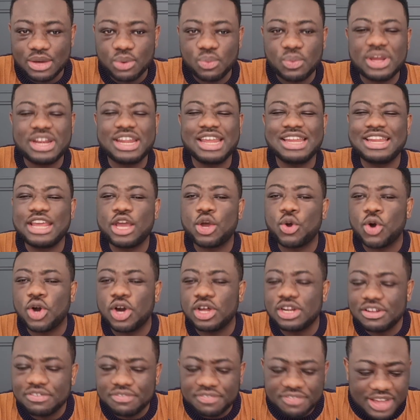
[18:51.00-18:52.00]
Whether they
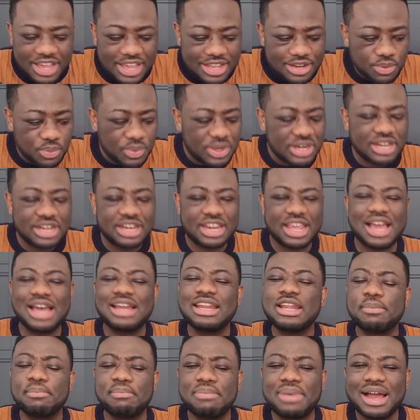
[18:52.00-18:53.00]
qualified, whether they
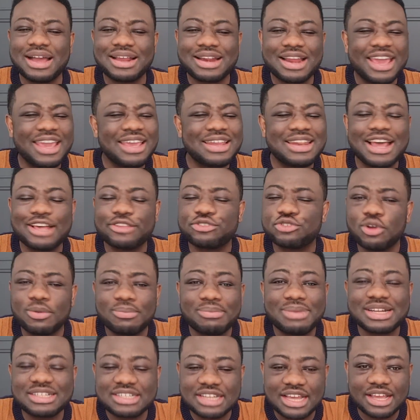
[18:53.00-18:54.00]
had a bagger, it does not
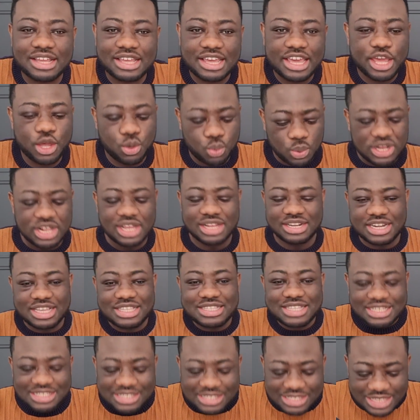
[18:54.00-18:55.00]
matter.
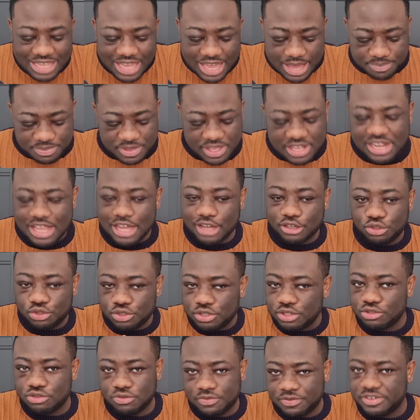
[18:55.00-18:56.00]
It's the same thing they are
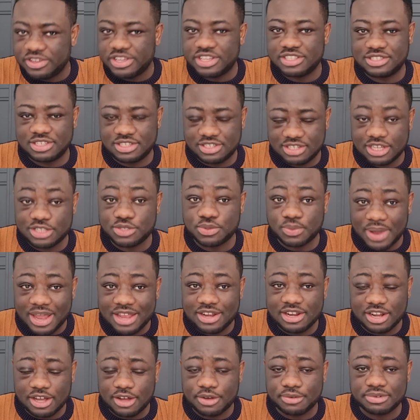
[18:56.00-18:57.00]
doing to VSHS
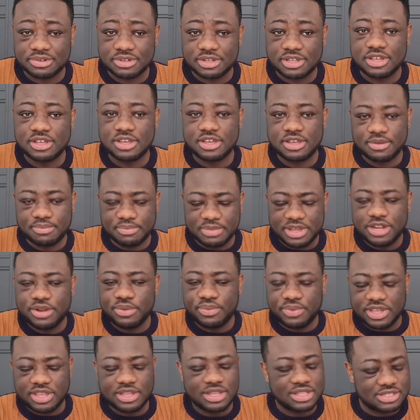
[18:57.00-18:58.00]
right now. But
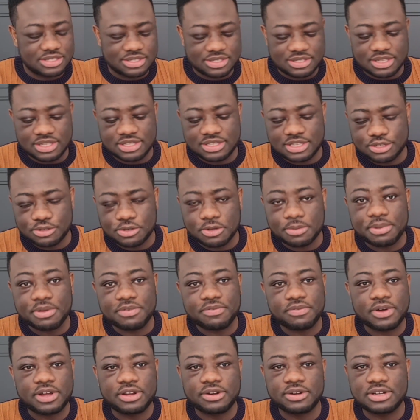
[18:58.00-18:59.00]
anyway, it's a topic
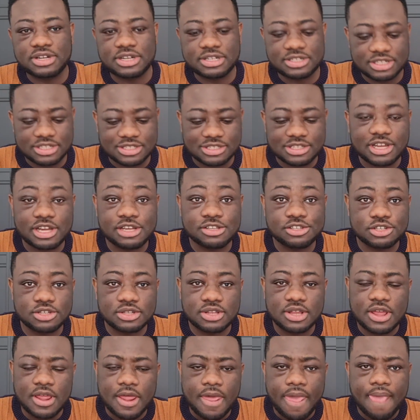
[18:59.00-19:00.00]
for another discussion.